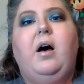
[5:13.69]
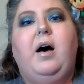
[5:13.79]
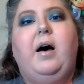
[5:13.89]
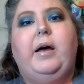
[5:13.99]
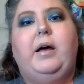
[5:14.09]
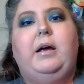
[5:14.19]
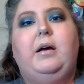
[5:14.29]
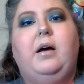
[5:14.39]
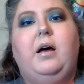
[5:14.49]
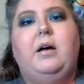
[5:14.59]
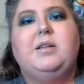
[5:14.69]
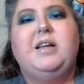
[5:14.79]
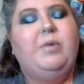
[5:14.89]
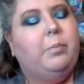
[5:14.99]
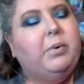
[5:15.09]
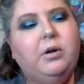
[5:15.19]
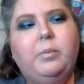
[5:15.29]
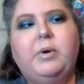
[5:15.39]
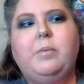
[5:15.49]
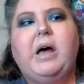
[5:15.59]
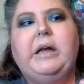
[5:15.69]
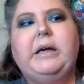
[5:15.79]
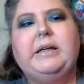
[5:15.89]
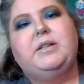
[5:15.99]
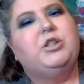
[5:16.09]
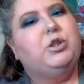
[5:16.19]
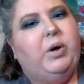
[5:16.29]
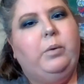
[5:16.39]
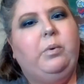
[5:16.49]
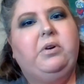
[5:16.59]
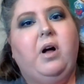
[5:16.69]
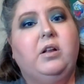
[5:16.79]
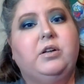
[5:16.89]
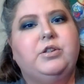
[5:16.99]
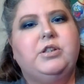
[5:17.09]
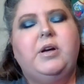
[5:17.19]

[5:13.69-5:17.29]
I saved up a little bit of money because it's $21,